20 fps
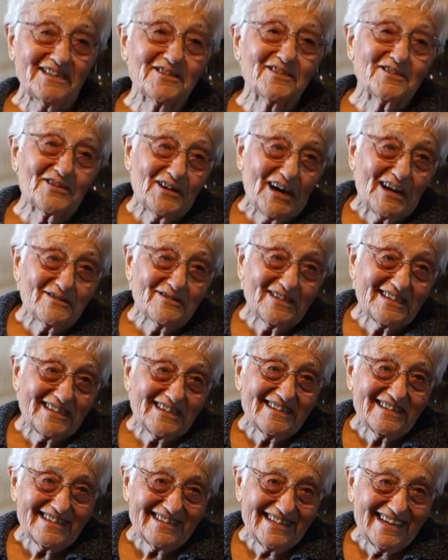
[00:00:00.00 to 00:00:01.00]

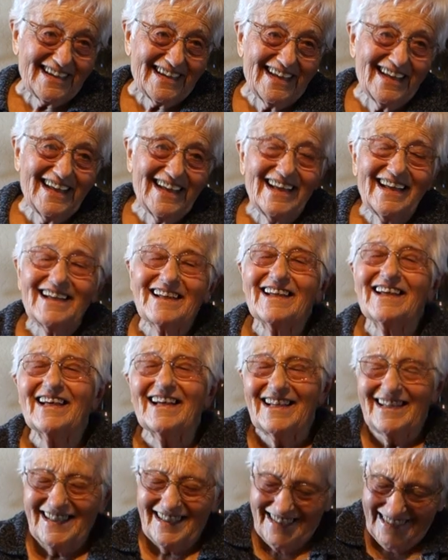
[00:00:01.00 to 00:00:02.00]
Yes.
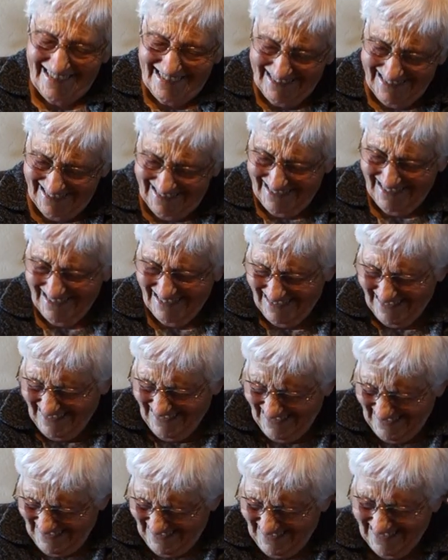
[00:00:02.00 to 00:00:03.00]
It is.
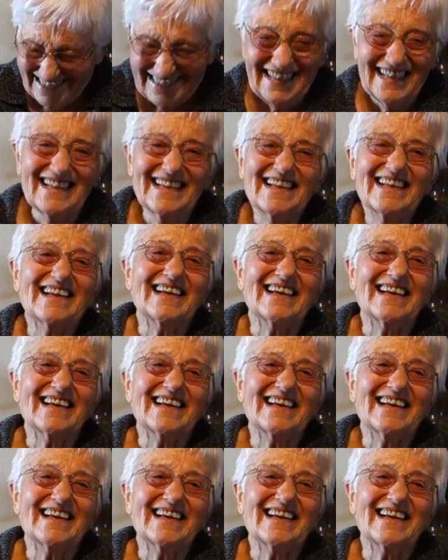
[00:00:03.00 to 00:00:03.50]
It's scary.